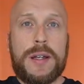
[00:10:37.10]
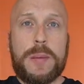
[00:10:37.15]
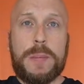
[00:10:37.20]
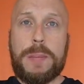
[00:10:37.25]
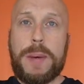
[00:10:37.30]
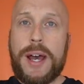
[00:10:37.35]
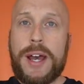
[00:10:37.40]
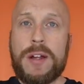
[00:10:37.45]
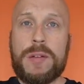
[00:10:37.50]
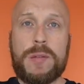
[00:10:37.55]

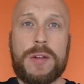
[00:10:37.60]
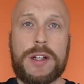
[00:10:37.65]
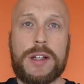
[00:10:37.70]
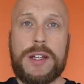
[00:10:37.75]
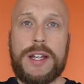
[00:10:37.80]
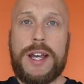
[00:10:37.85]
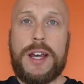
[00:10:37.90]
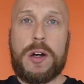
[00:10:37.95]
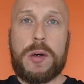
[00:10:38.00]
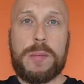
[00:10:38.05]
Ben
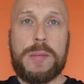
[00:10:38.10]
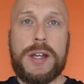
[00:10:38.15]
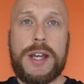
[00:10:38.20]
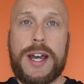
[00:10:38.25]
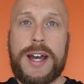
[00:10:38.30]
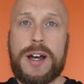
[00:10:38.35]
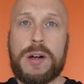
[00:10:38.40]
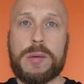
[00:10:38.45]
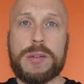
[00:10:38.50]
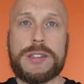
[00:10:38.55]
really helped me
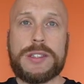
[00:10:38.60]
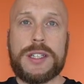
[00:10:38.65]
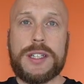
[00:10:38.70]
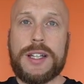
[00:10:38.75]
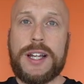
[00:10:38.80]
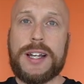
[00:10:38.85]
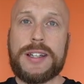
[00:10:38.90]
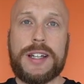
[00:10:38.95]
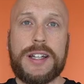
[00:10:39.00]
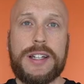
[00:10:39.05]
out with
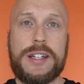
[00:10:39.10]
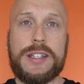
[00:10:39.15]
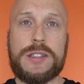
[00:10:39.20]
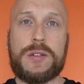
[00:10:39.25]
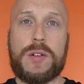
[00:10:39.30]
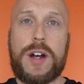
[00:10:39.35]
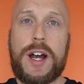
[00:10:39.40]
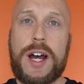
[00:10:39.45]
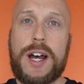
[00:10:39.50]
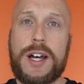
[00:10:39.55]
selecting these
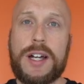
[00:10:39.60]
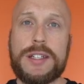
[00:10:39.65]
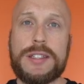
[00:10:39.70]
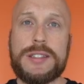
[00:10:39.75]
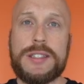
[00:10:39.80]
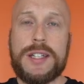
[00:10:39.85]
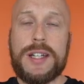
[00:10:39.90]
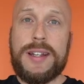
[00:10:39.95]
rods.